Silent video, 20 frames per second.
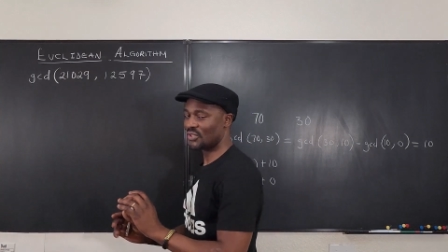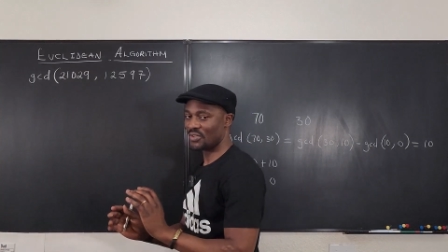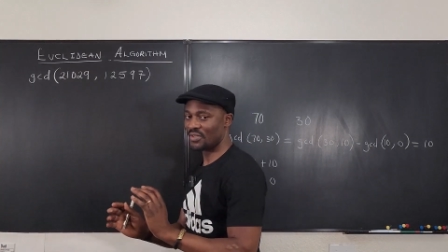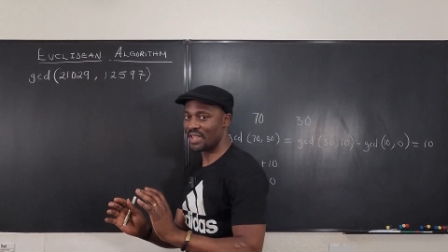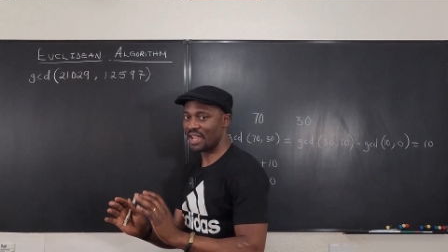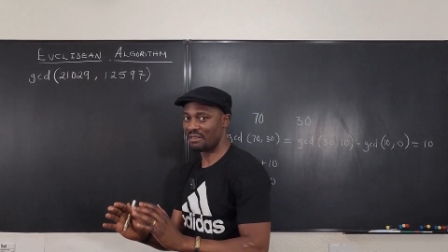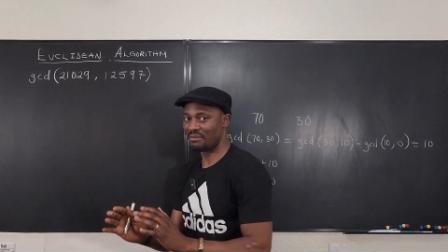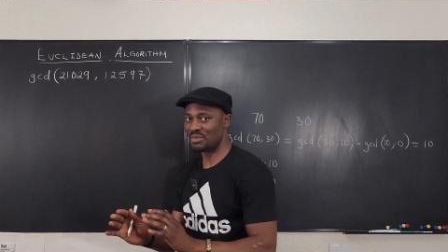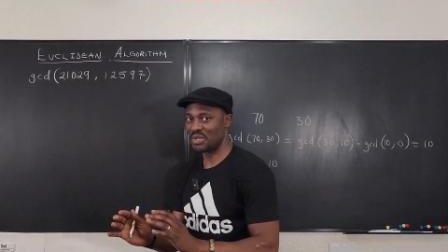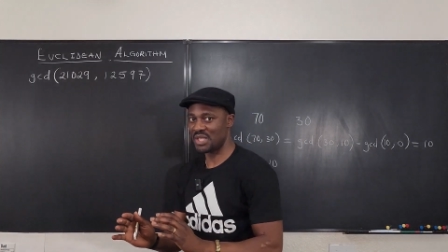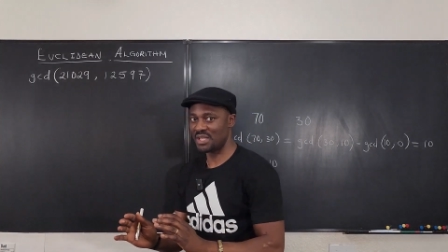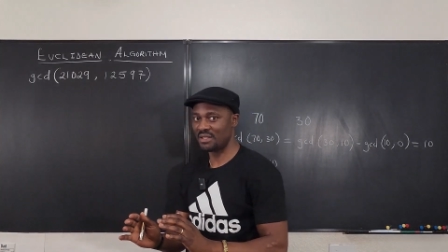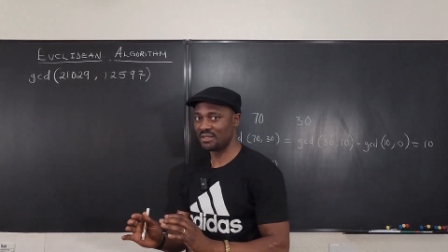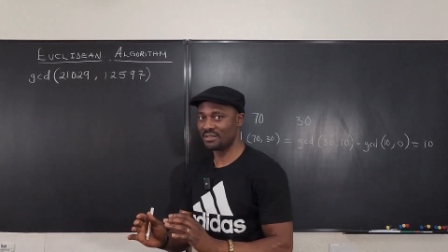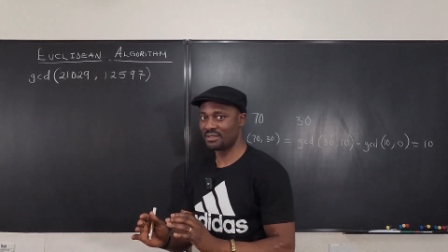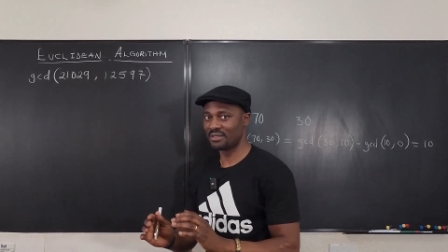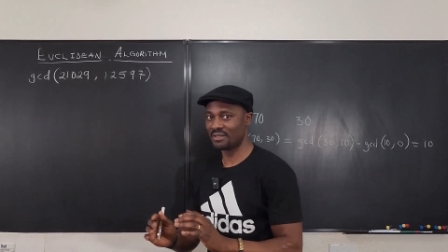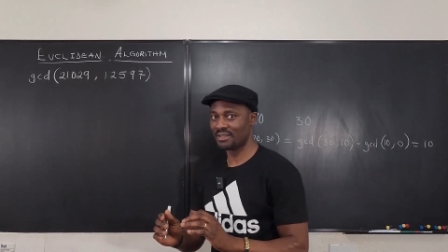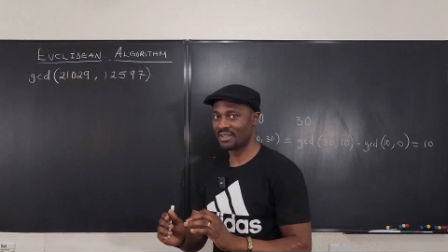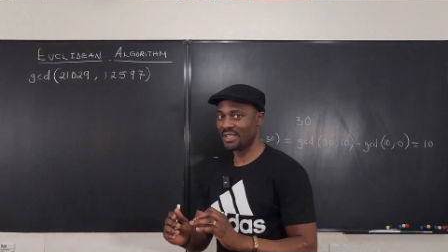that
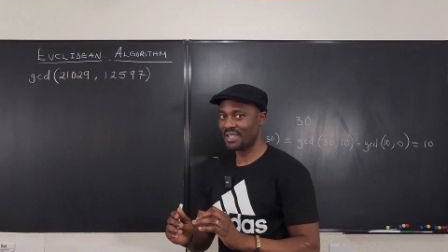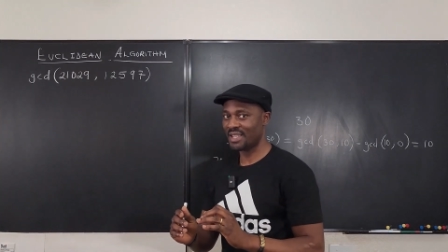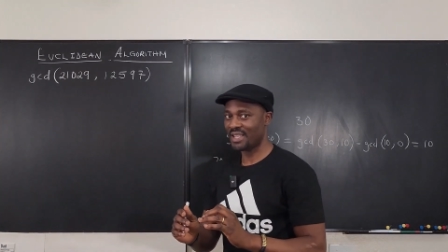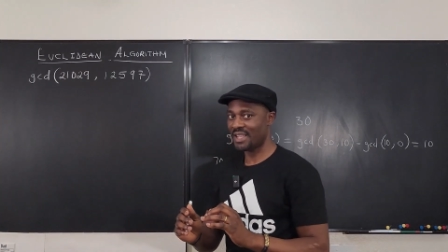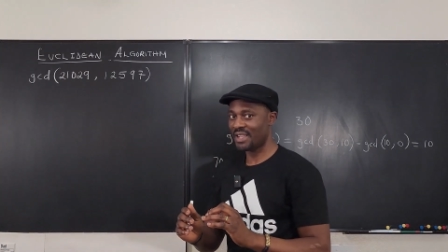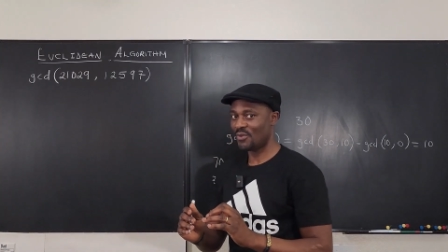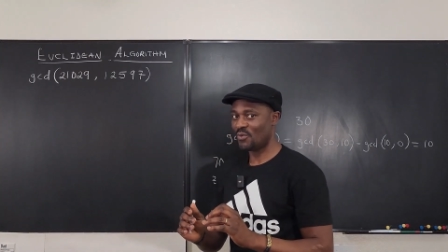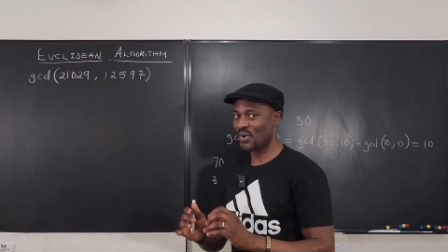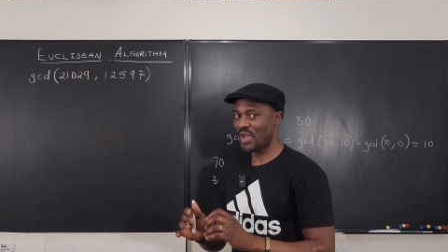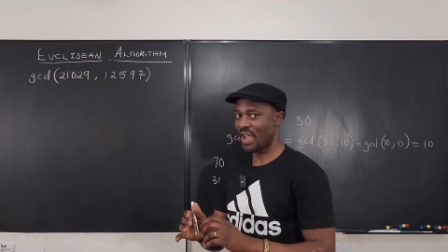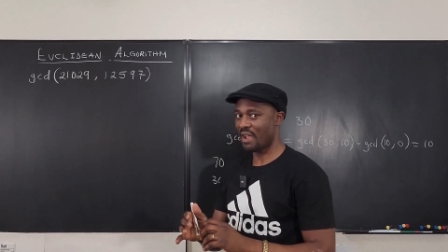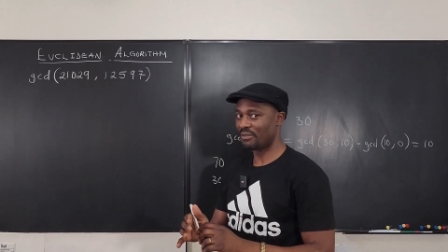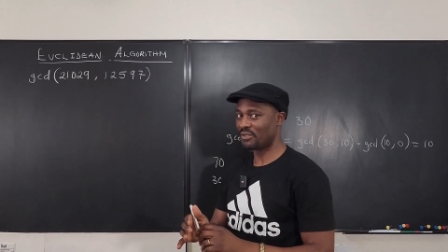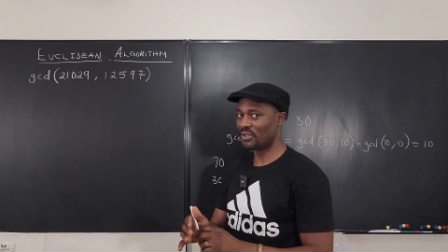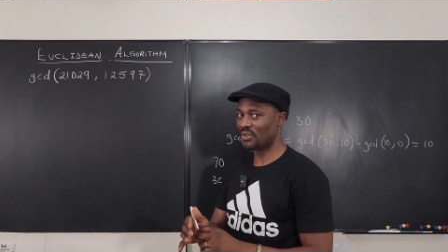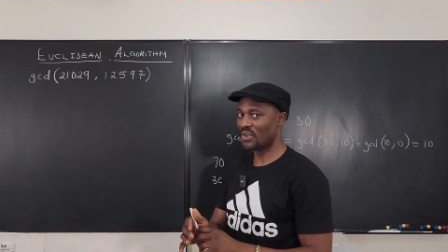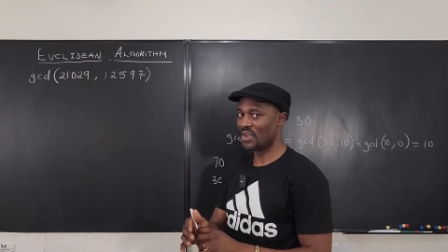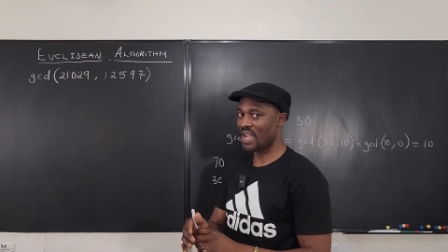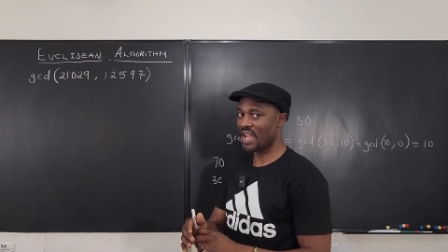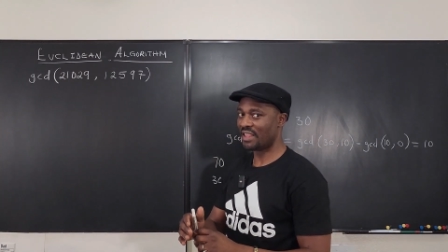means we have to
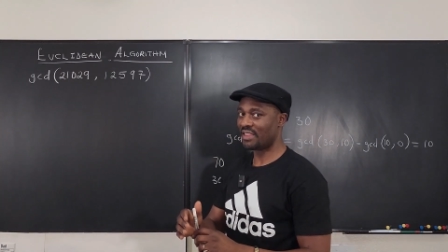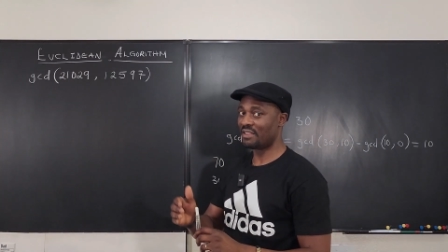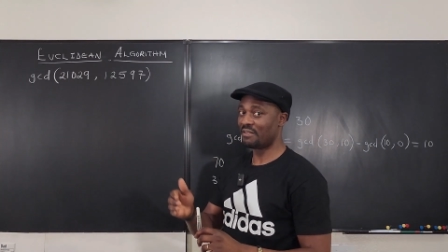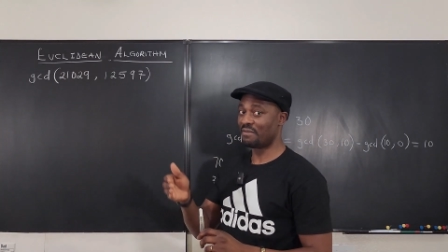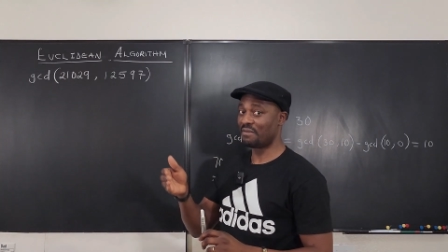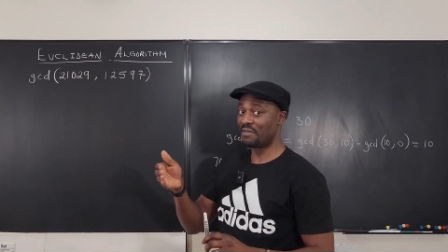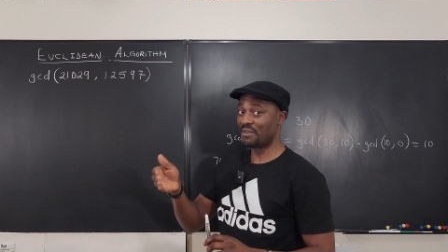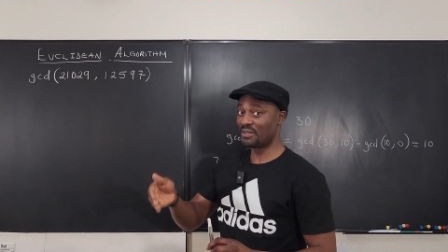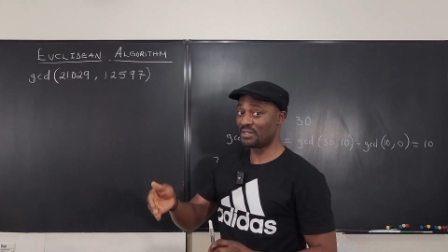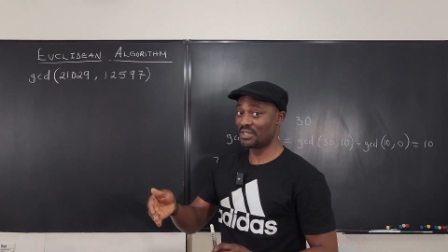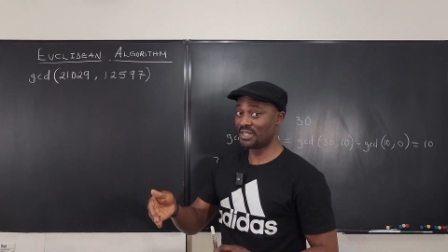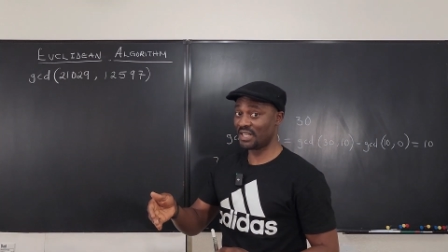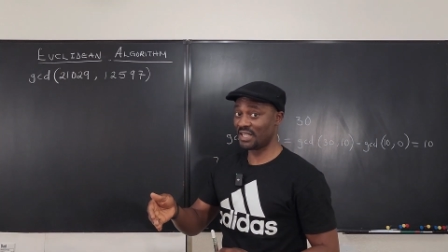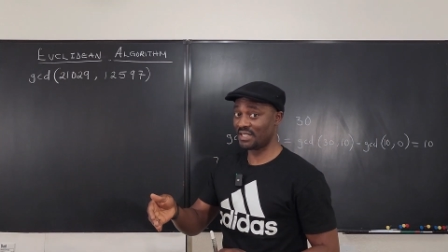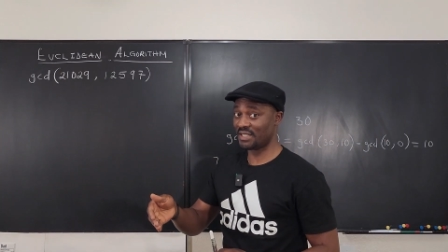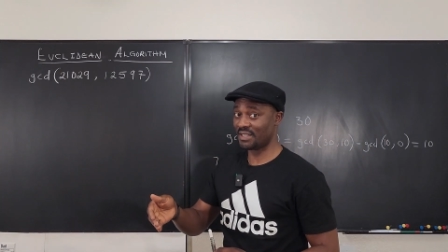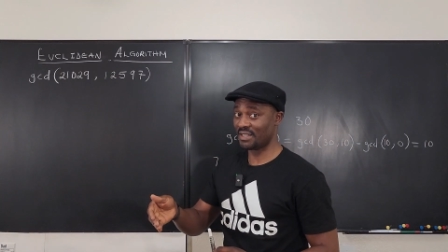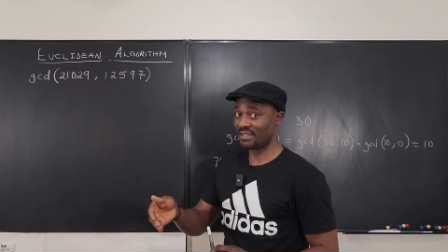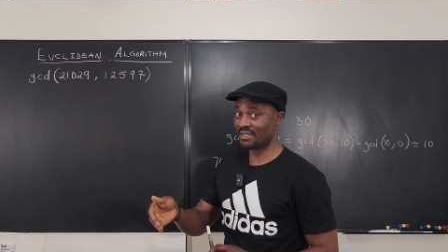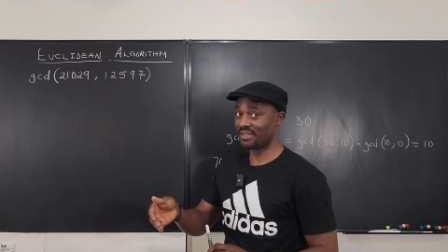look at the first
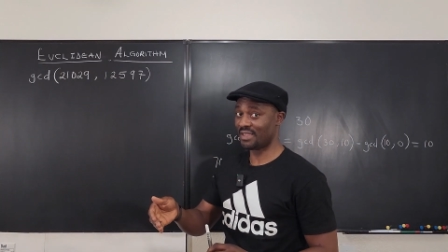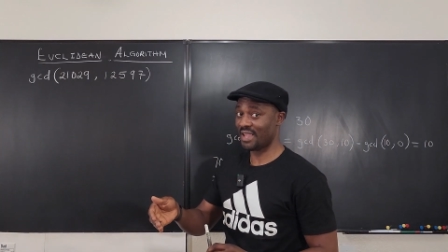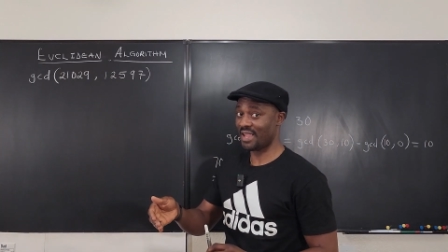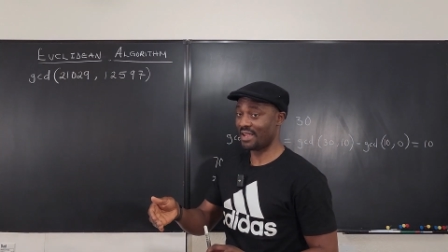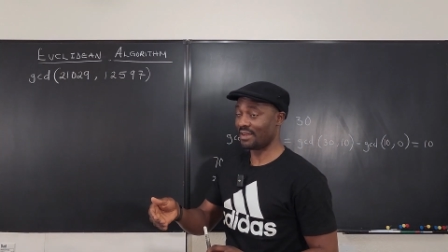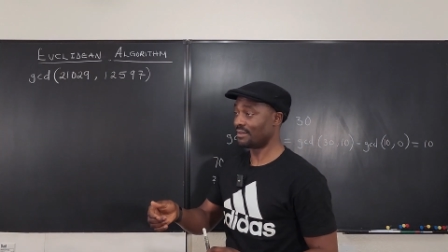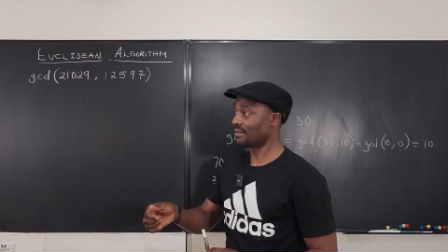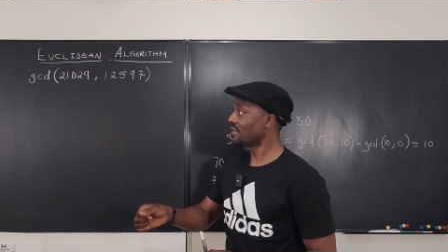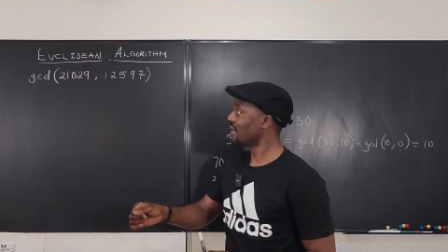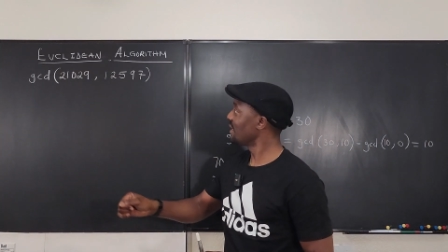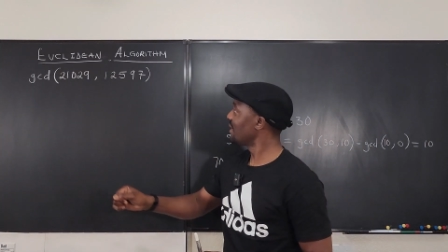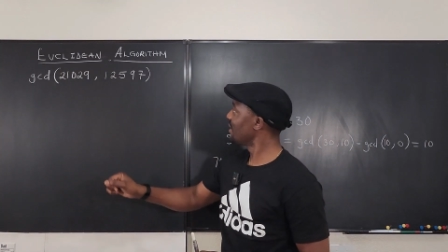digit then.